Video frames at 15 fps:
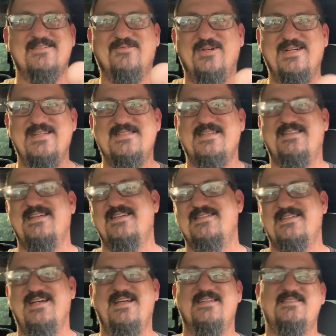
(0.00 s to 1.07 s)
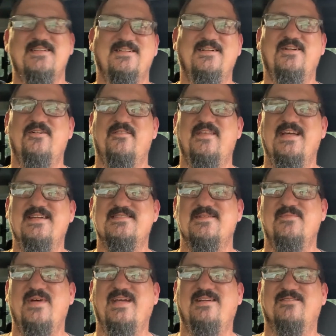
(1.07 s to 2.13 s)
what is it they say, it's the little things that
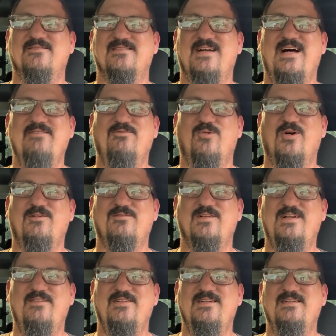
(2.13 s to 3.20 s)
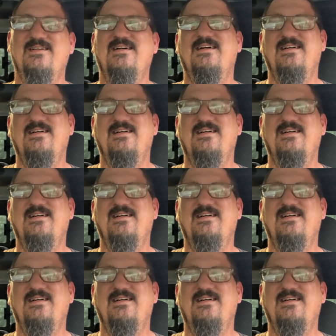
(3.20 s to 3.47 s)
make life worth living.